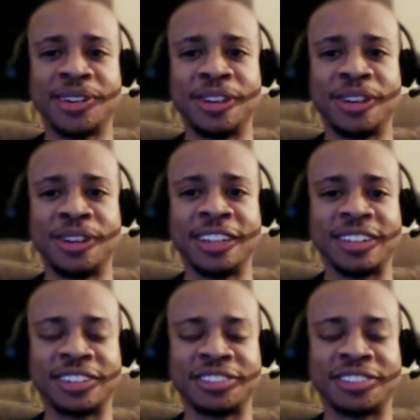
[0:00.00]
anything about the
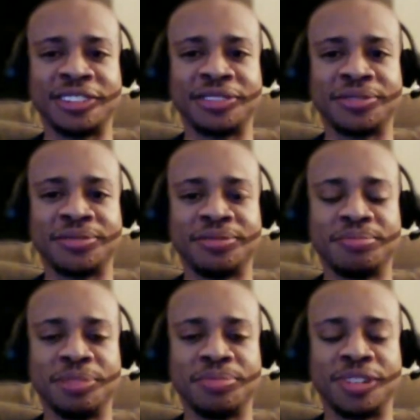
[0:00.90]
creative
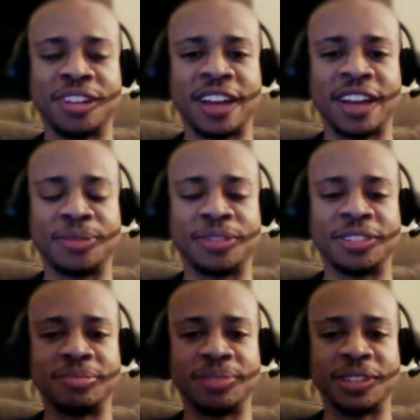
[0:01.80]
people on that one,
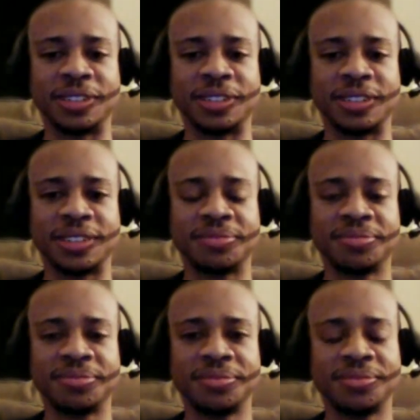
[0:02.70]
but
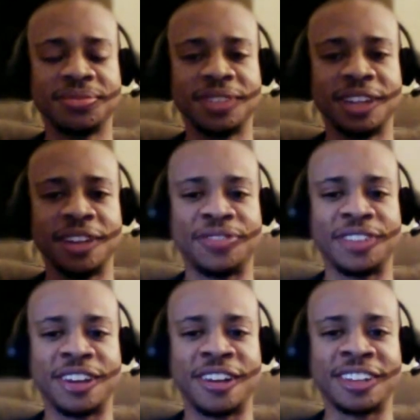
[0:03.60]
if the
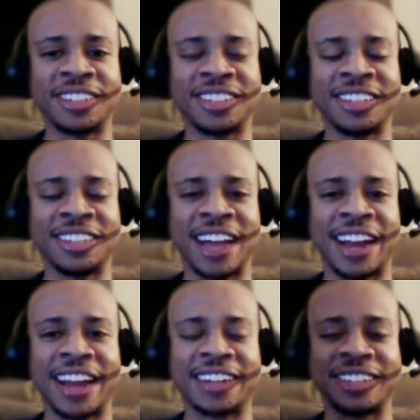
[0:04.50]
artist is the guy that
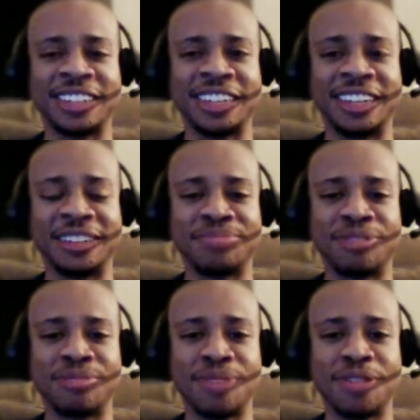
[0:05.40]
actually did the
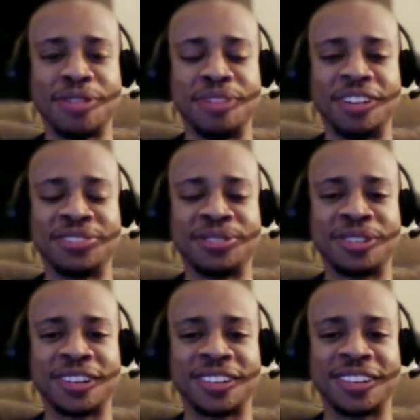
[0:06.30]
promo image for
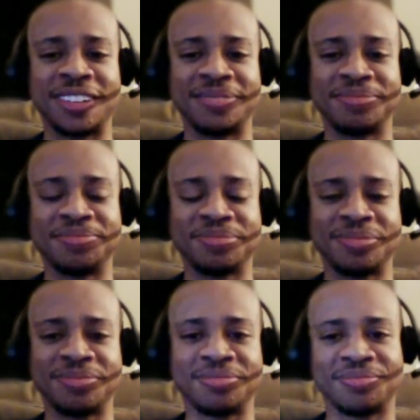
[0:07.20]
it, then
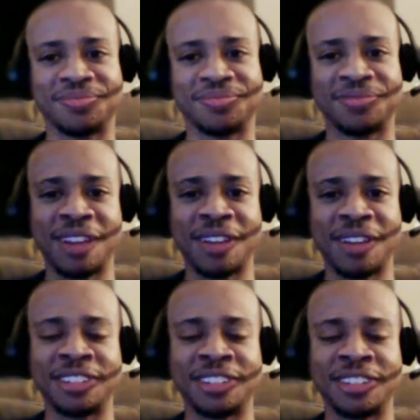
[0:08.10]
I'll give it a
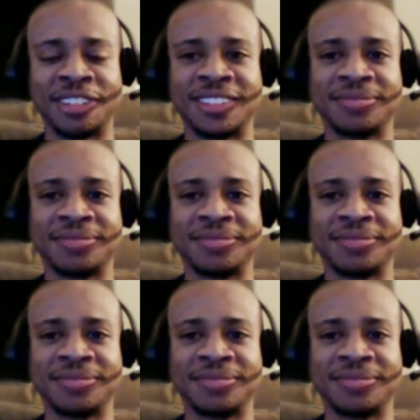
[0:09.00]
chance.